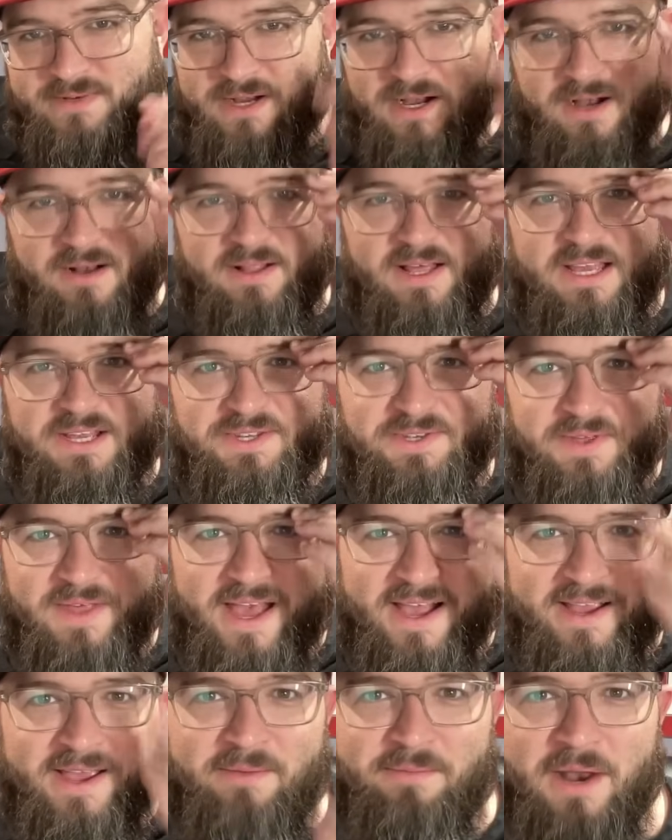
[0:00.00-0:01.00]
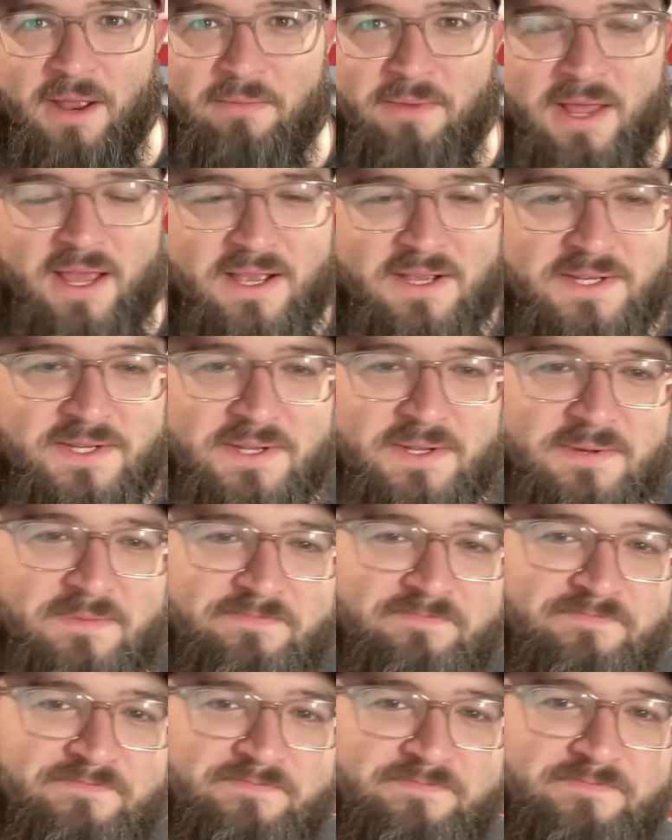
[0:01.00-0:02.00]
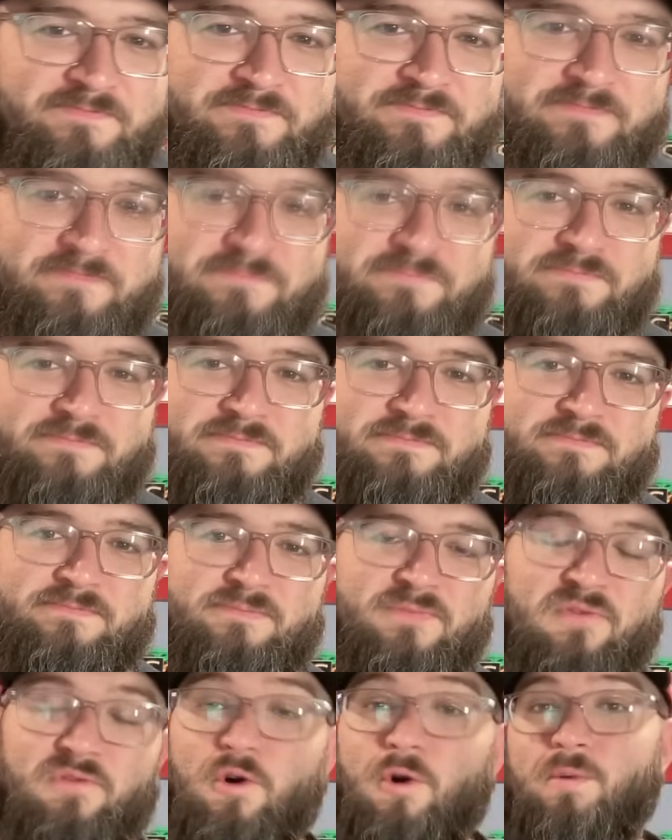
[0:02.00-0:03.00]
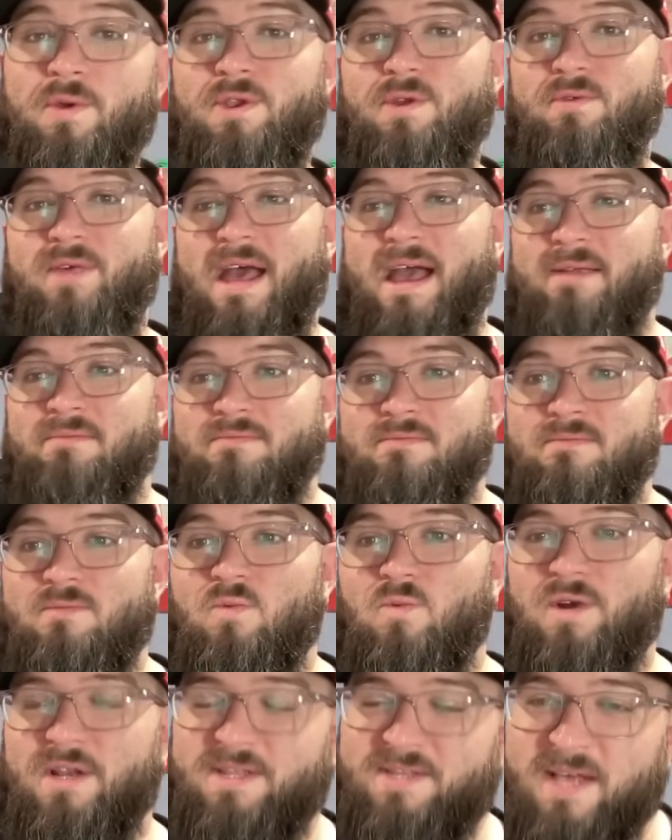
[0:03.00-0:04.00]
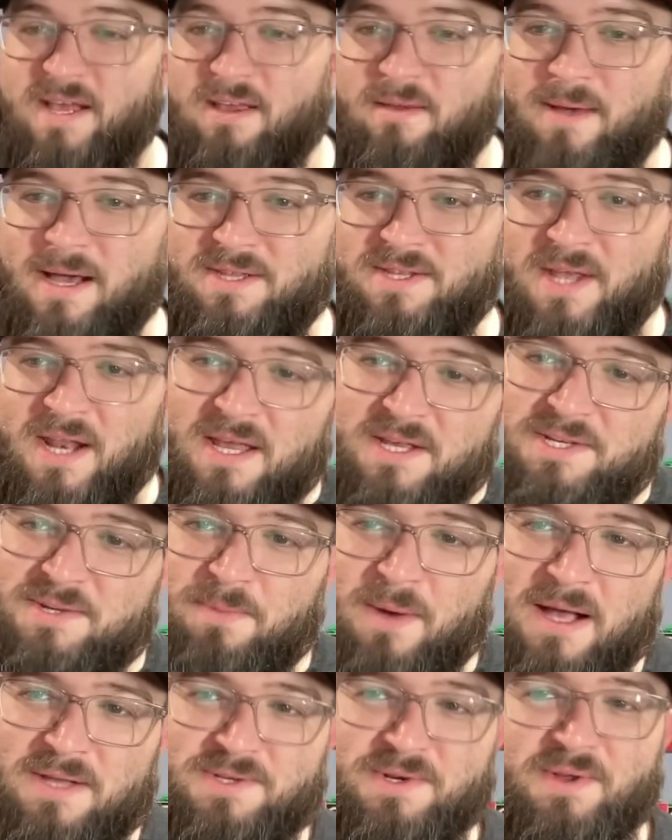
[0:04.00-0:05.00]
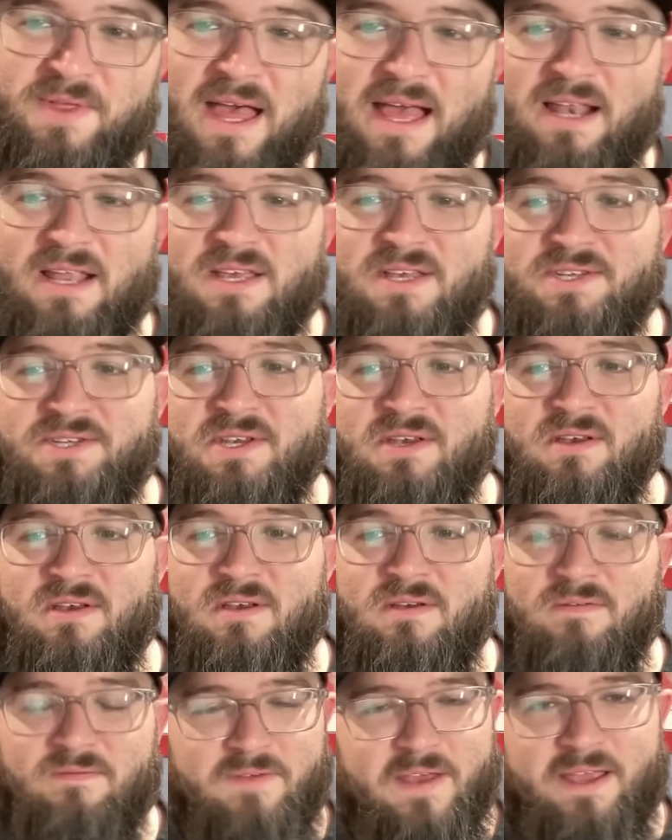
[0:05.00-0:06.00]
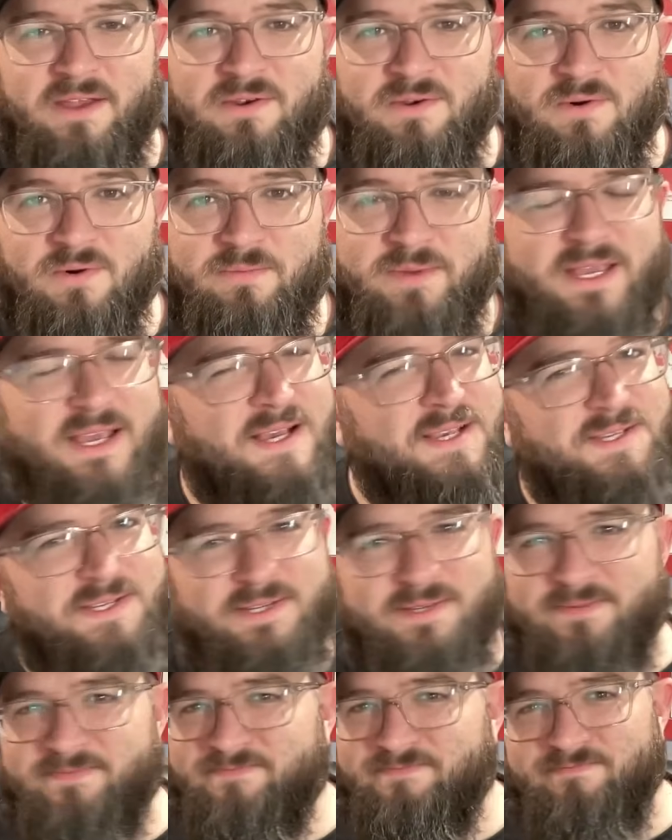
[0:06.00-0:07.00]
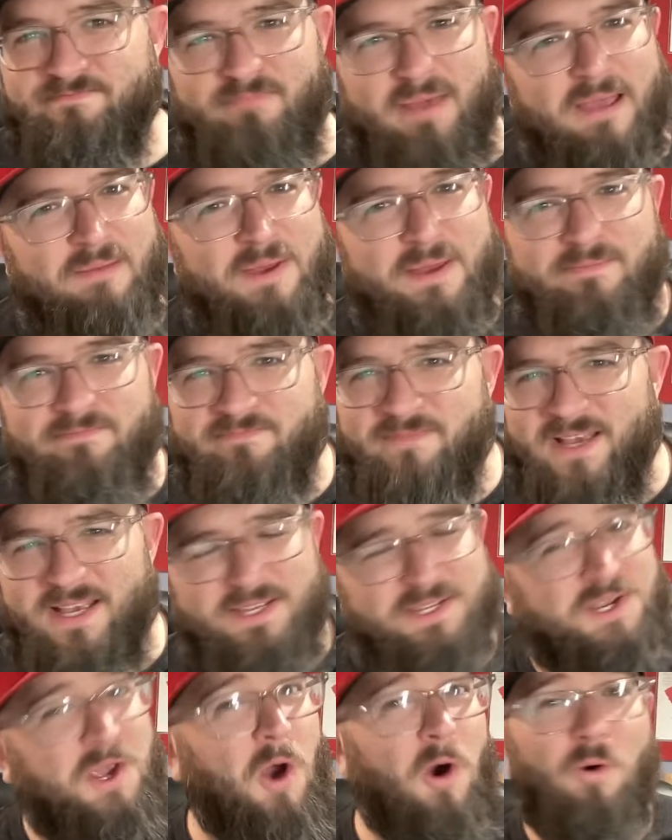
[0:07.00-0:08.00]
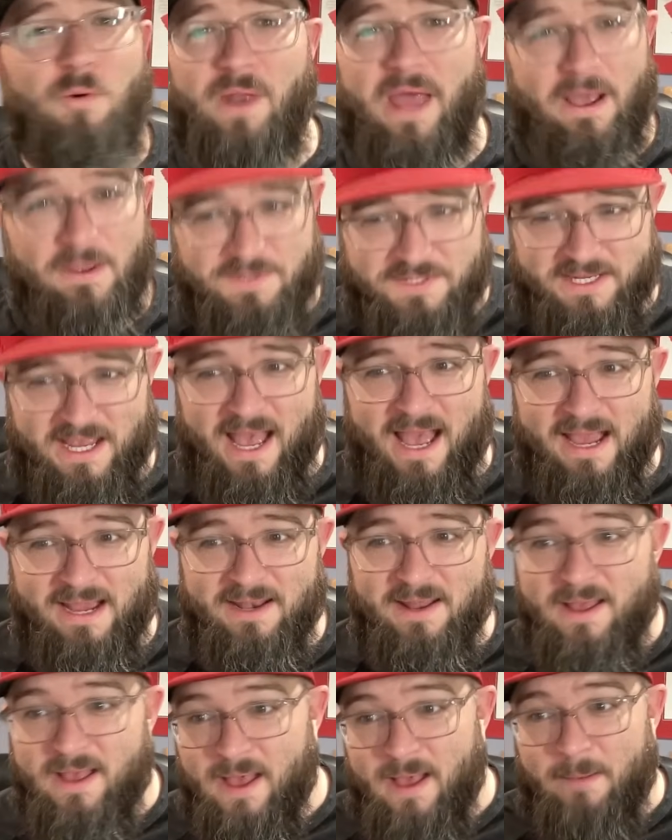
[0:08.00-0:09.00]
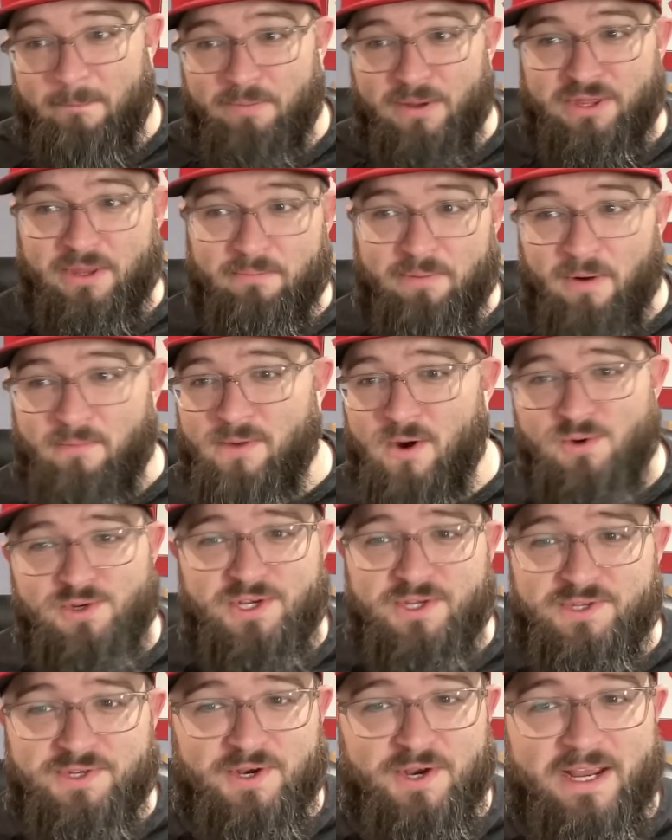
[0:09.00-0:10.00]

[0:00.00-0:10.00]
I'll answer that coming up next. Before we do that, I want to tell you about today's sponsor, and that is FanDuel, because Baby, it's cold outside, but the promotions are